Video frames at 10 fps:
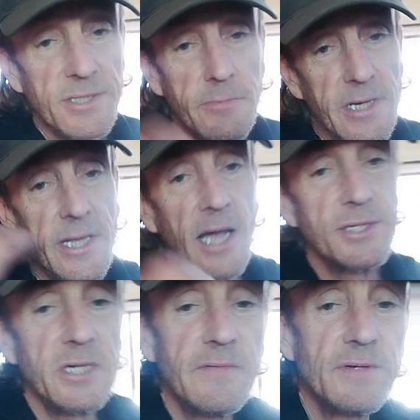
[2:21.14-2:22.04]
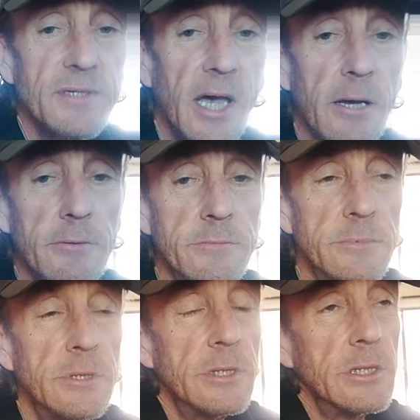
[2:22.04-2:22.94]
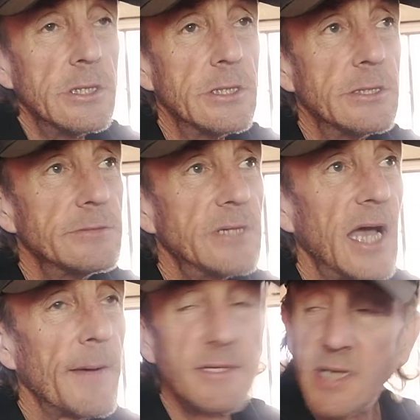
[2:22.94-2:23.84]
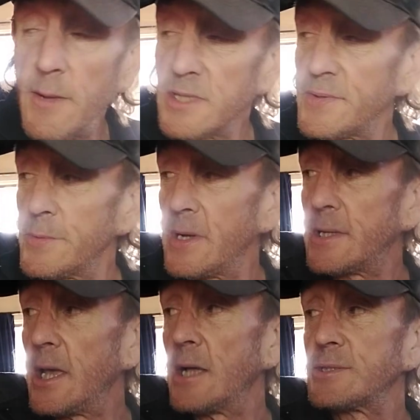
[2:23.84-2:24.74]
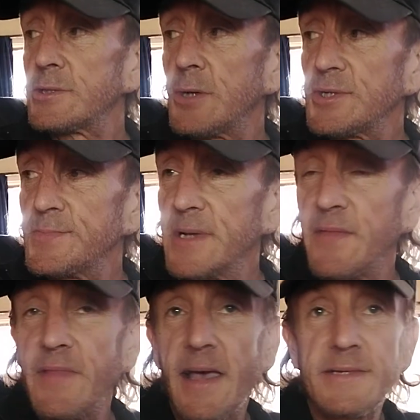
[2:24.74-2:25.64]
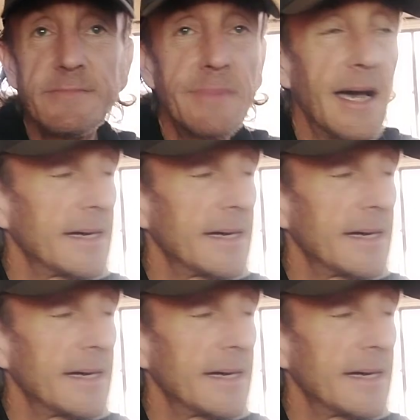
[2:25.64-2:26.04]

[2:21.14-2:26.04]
a red couch there for sale. How much for the red couch? It cost me $1,000.